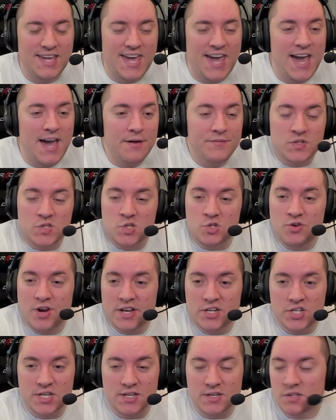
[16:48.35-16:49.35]
Calf
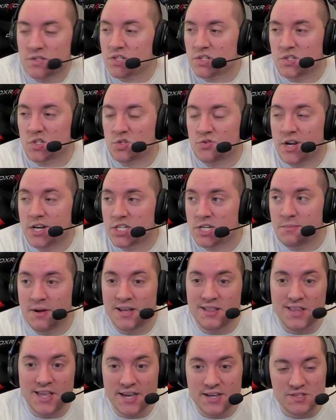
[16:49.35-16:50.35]
stretching, just stretching
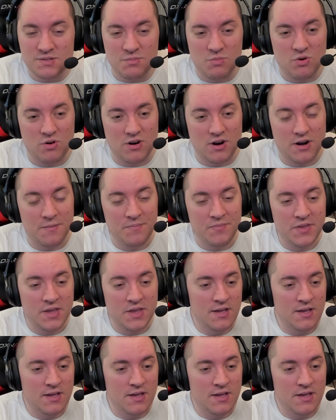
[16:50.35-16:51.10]
my legs more.